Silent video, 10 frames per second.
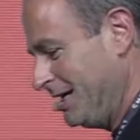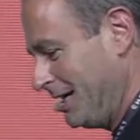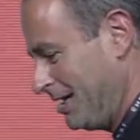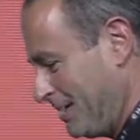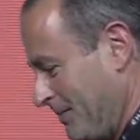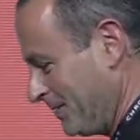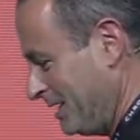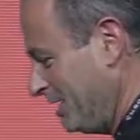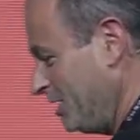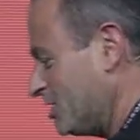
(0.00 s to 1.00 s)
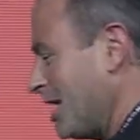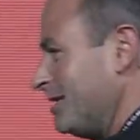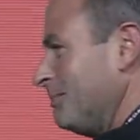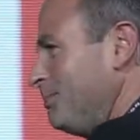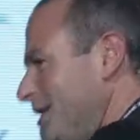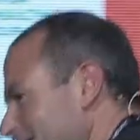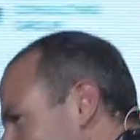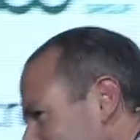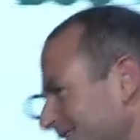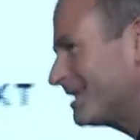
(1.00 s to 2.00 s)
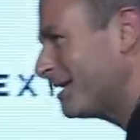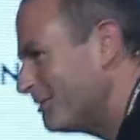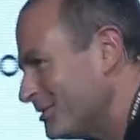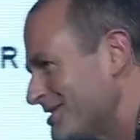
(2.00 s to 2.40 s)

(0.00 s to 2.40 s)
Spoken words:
Ijad, please come on